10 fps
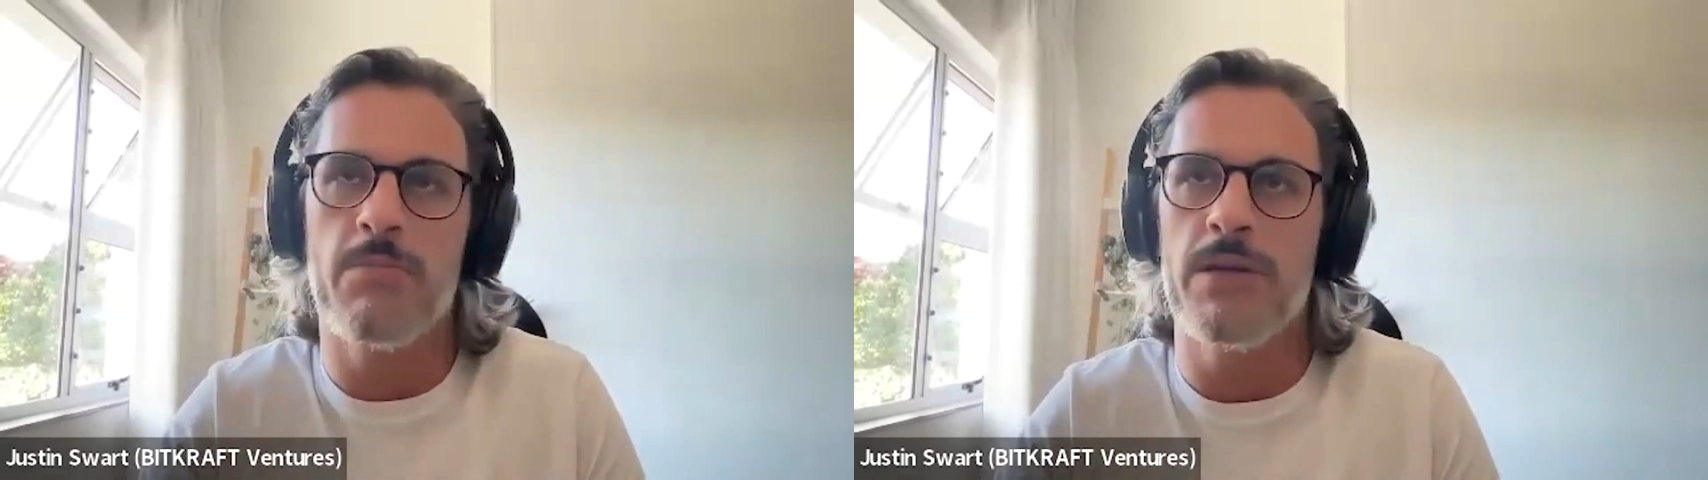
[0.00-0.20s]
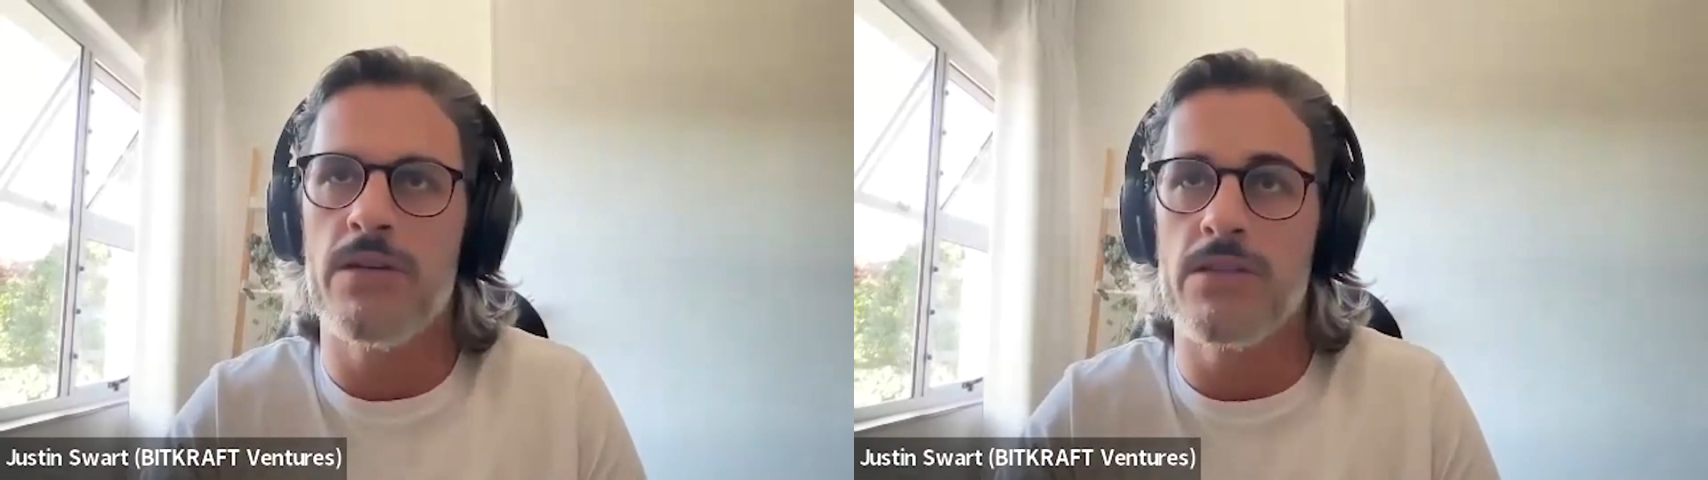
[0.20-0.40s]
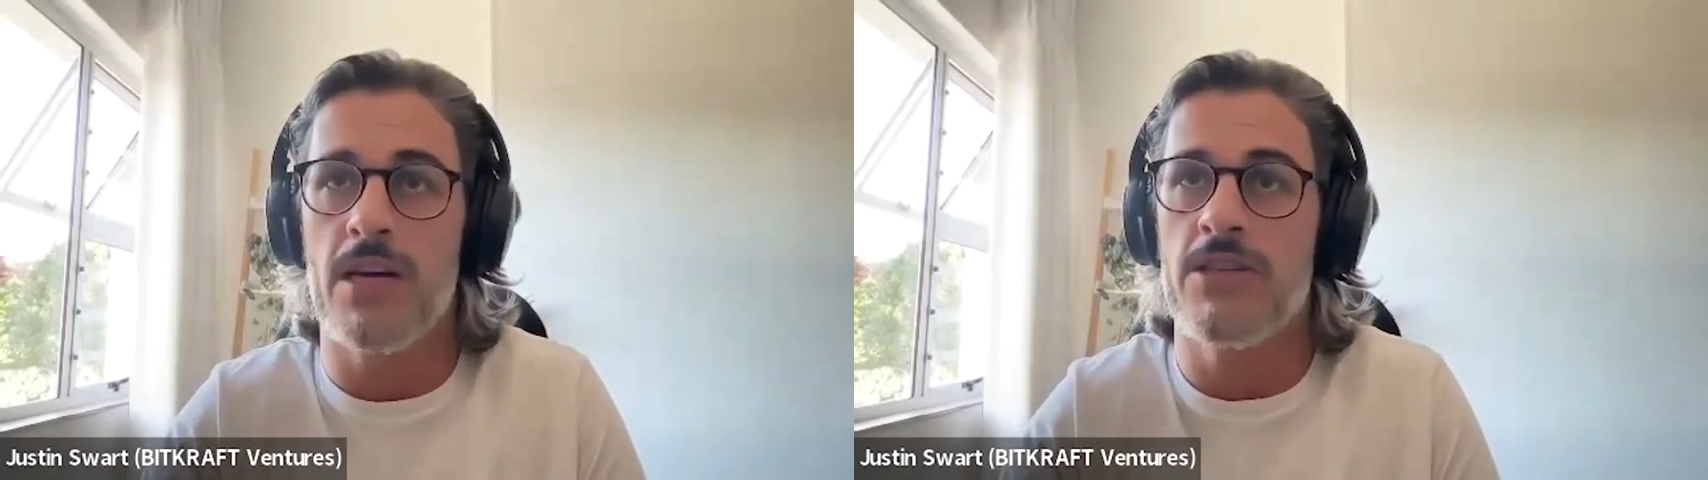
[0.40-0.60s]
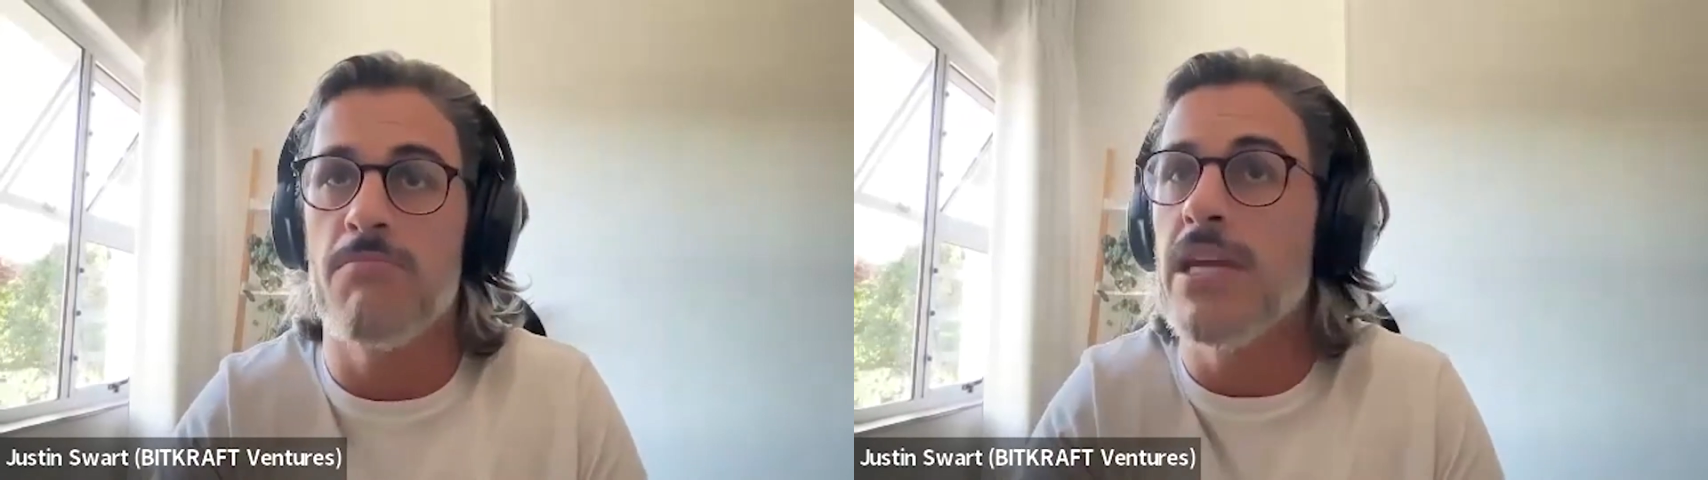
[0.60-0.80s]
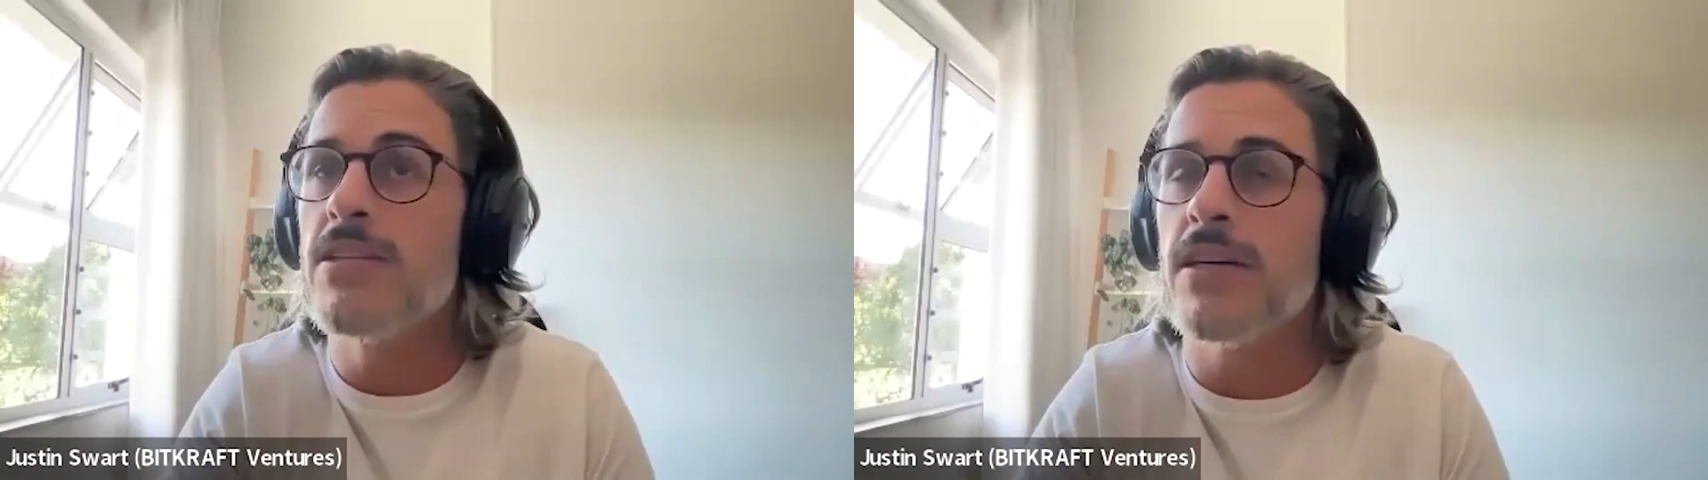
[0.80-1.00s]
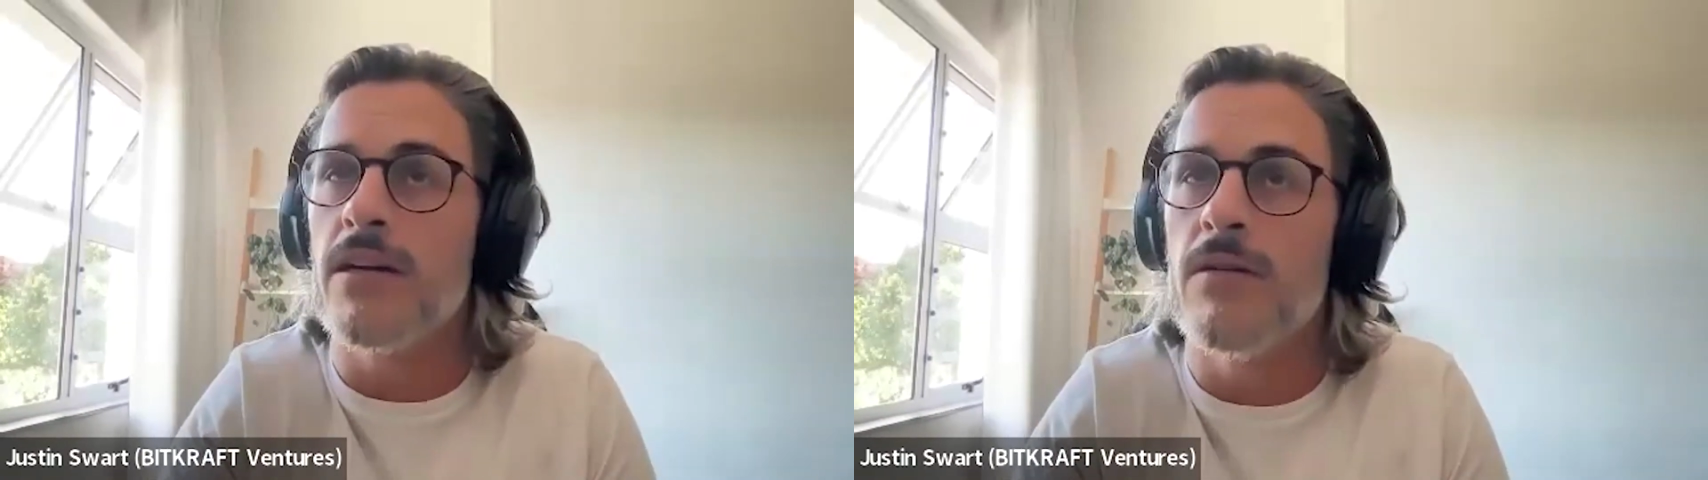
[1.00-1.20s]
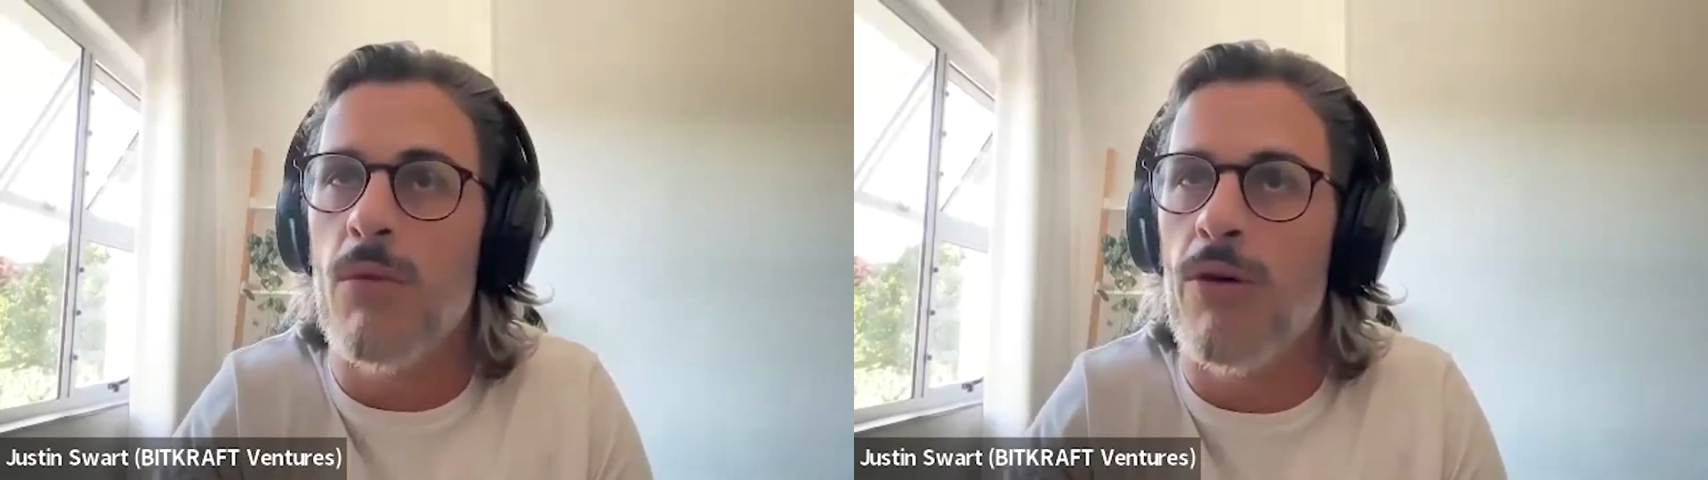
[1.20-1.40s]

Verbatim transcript: their peers, actually meeting